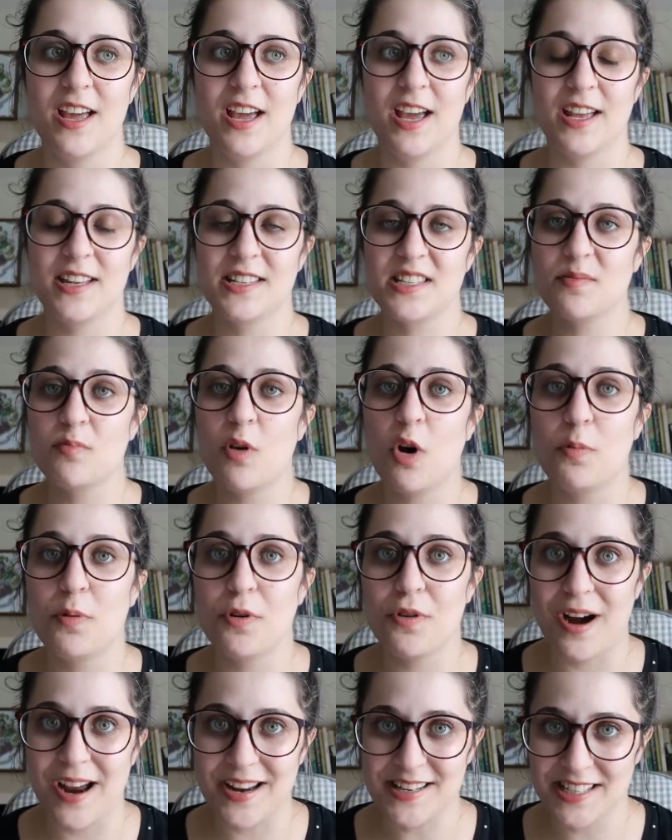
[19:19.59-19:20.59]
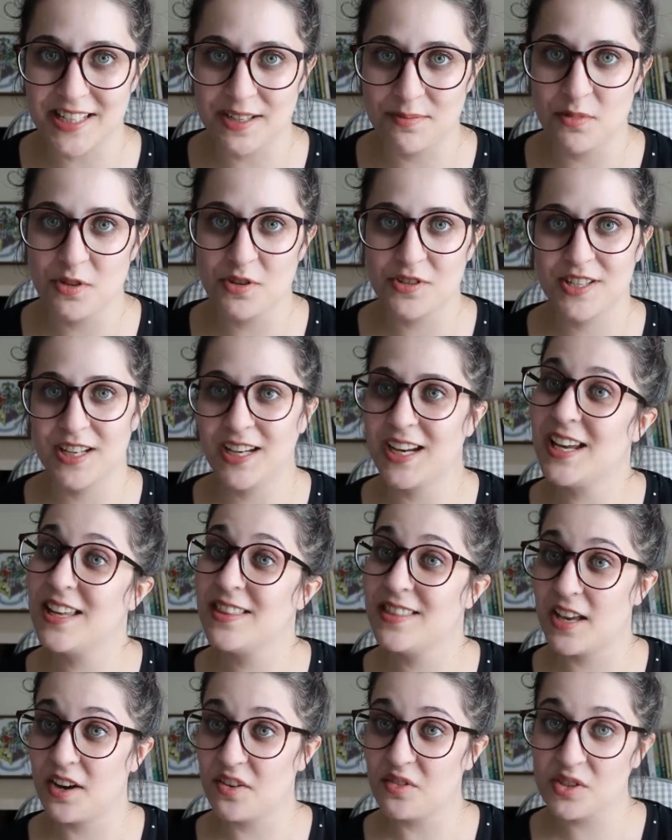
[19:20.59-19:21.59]
and some operatic music
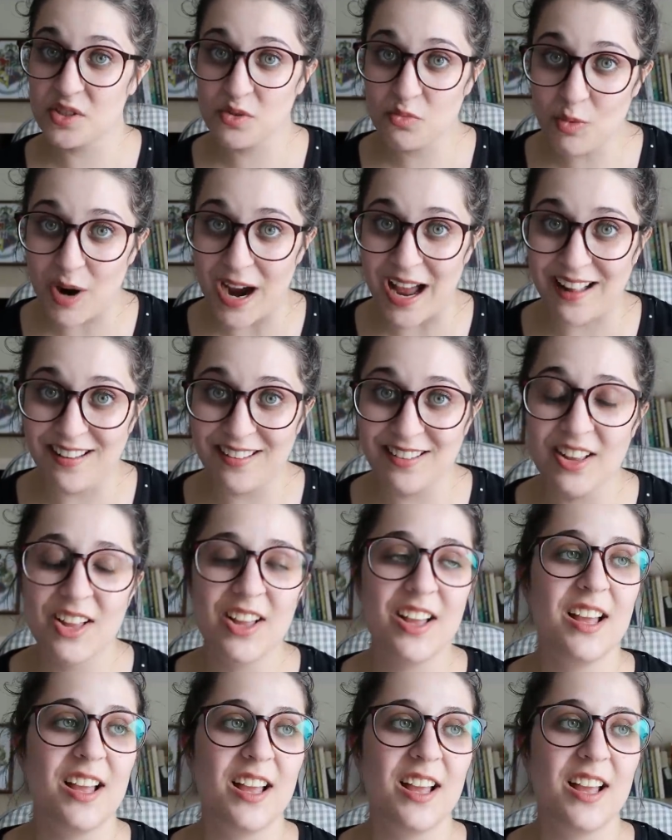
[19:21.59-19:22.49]
in there as well.